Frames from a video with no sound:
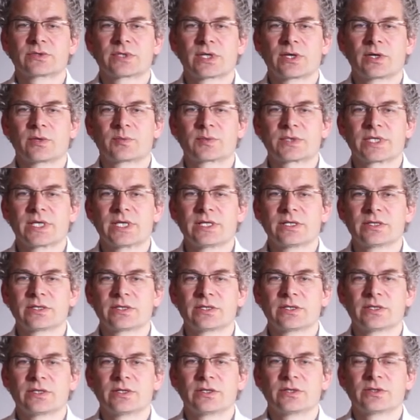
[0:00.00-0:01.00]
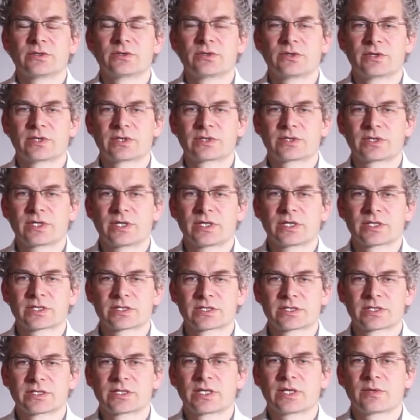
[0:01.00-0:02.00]
obtained to the targets
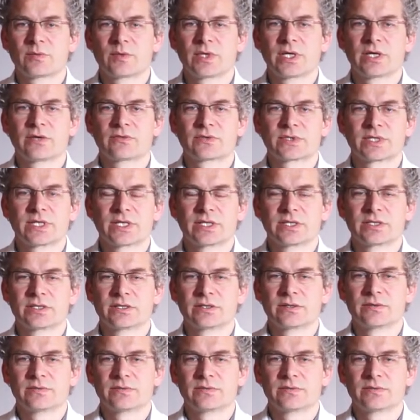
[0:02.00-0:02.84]
that we have set.